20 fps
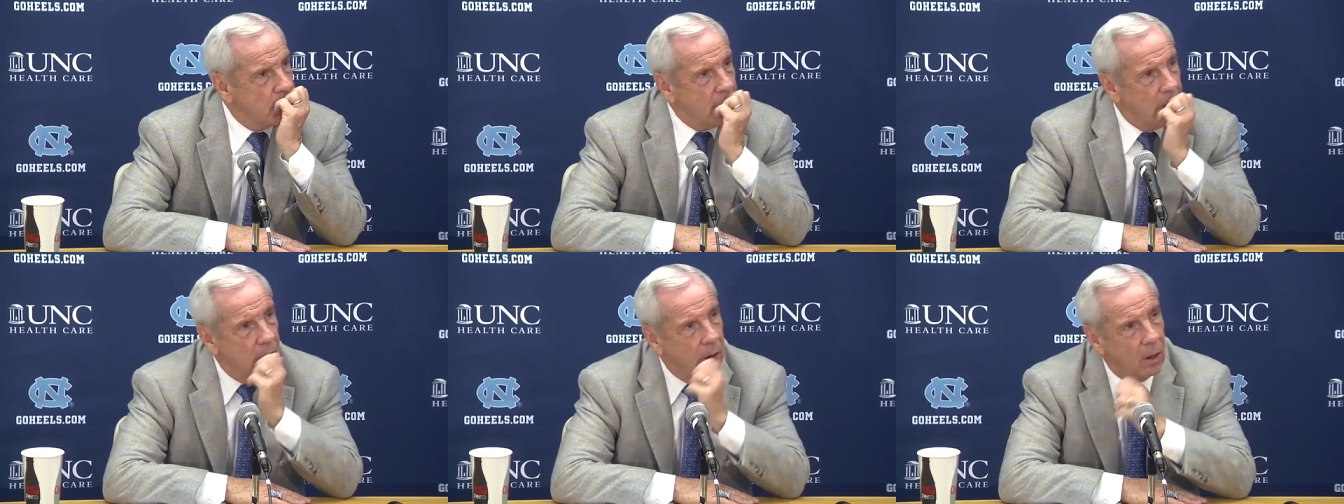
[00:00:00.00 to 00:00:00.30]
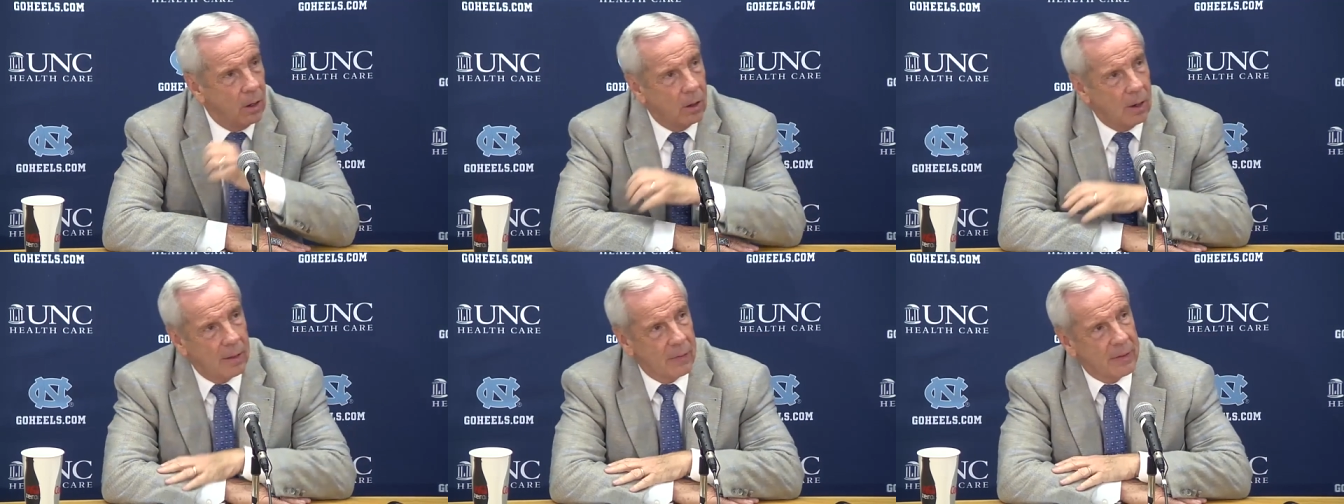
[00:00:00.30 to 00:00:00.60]

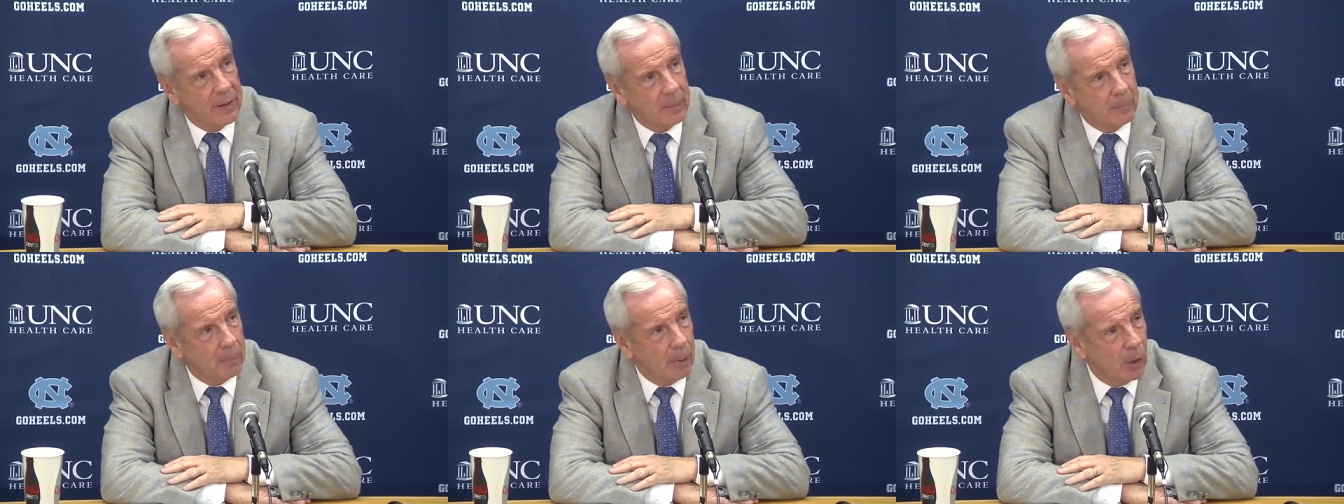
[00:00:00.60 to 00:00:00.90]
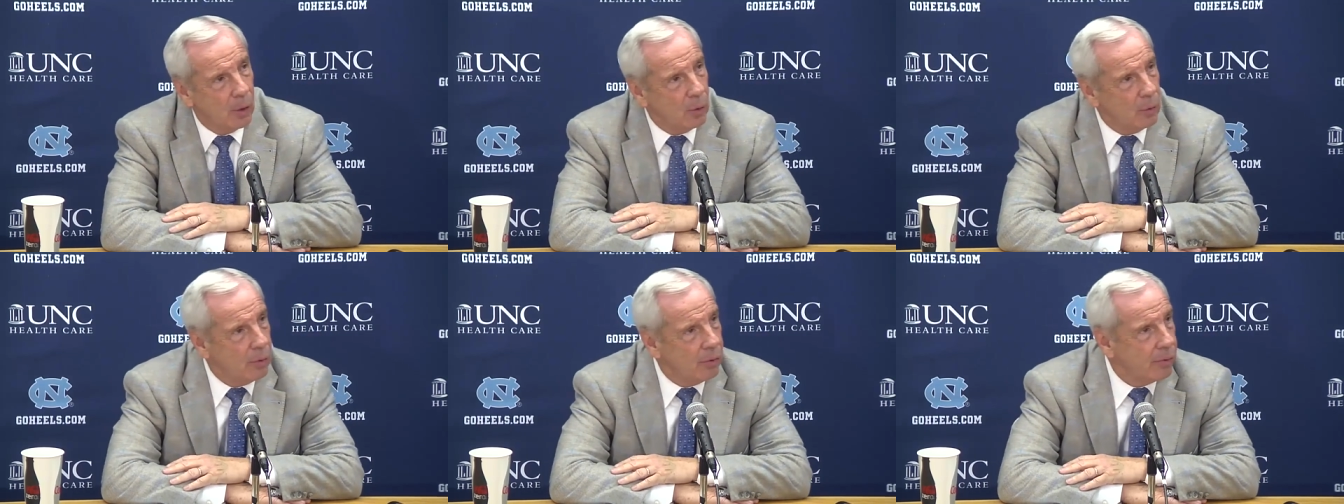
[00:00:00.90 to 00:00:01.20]
Oh, I think
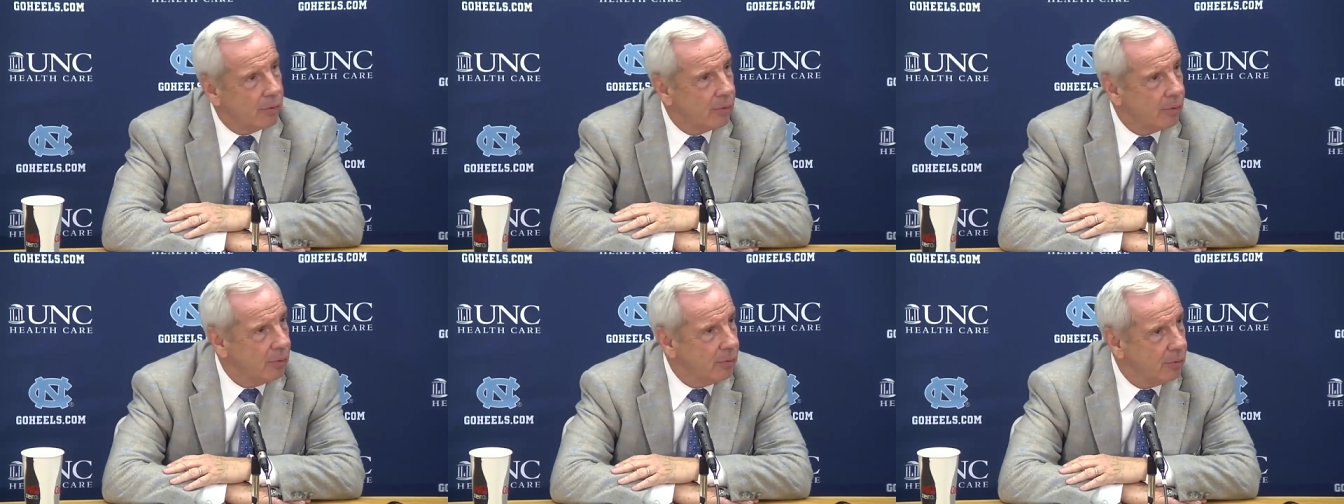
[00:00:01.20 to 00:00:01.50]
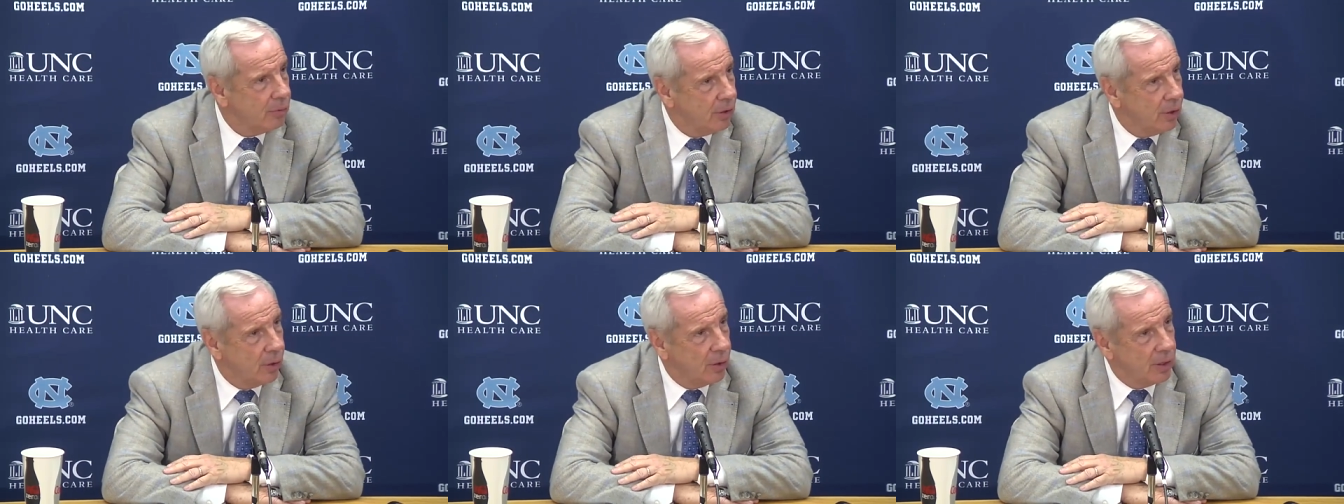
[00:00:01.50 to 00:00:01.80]
both.
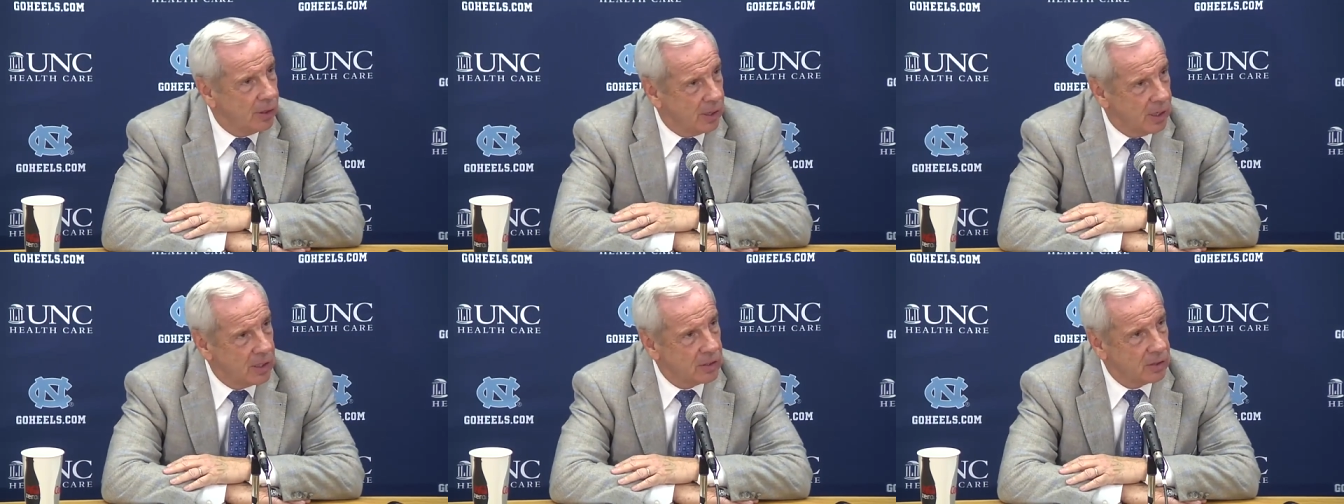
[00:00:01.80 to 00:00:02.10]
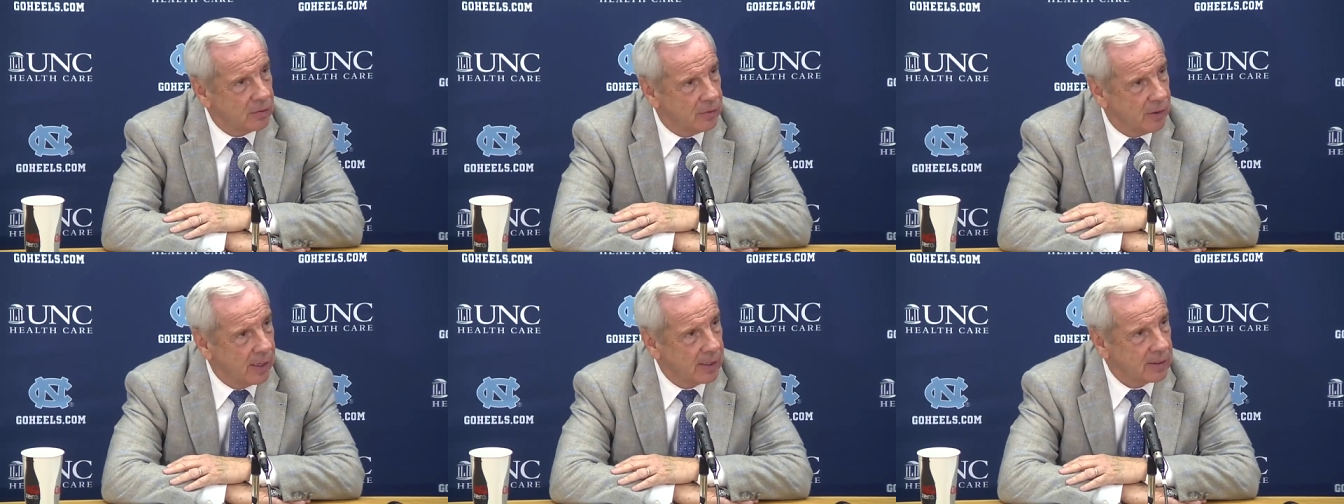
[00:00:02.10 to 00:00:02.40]
You know, it does
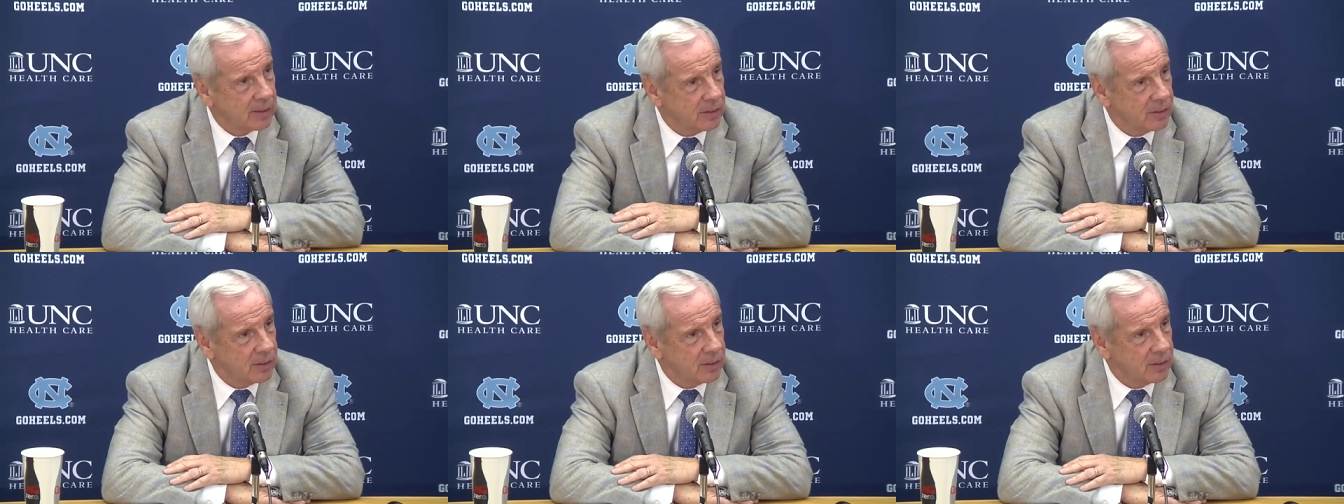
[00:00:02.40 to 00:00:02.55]
affect